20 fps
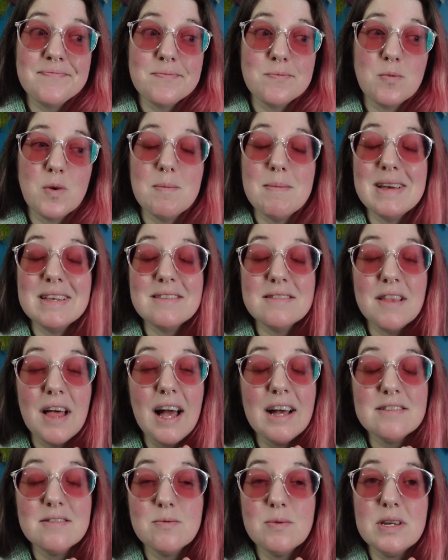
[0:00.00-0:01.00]
We missed
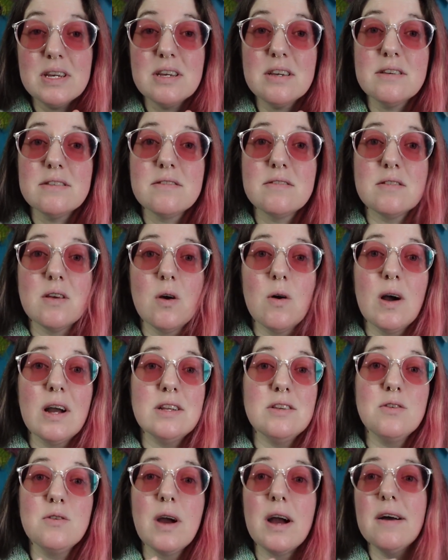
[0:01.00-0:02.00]
last week, so I
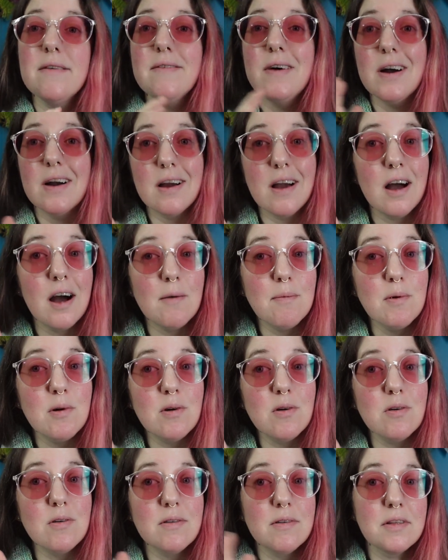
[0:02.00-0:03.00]
do have a
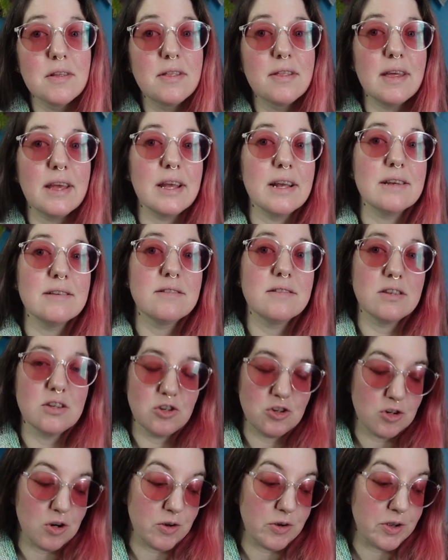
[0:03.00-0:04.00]
couple things to
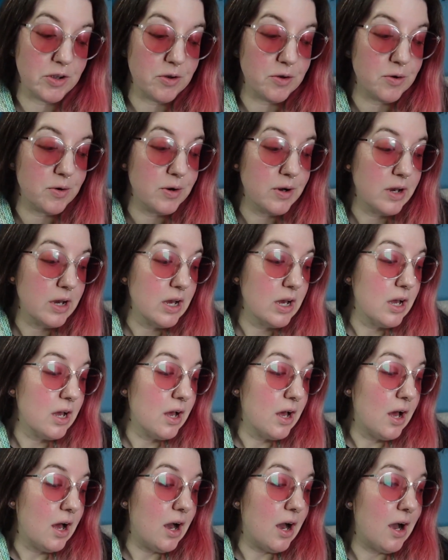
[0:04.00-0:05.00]
show you,
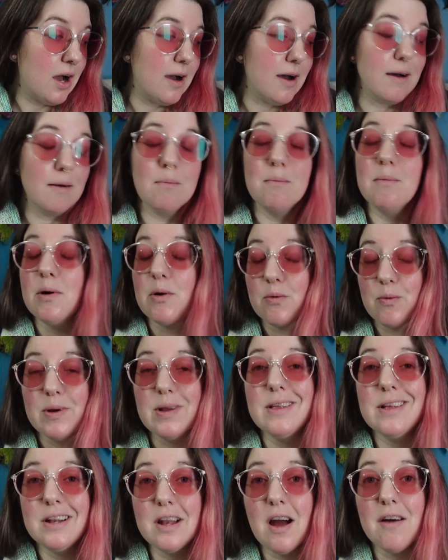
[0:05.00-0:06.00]
but
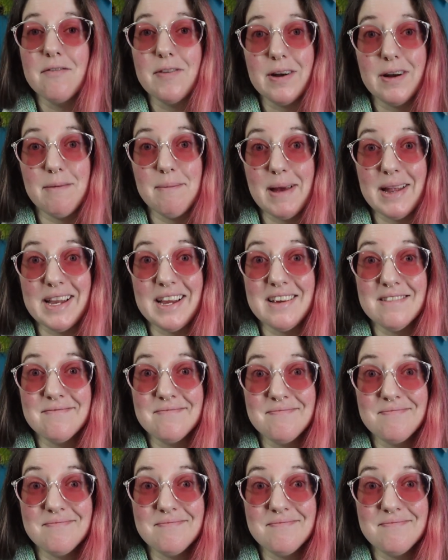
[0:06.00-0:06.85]
really not very many.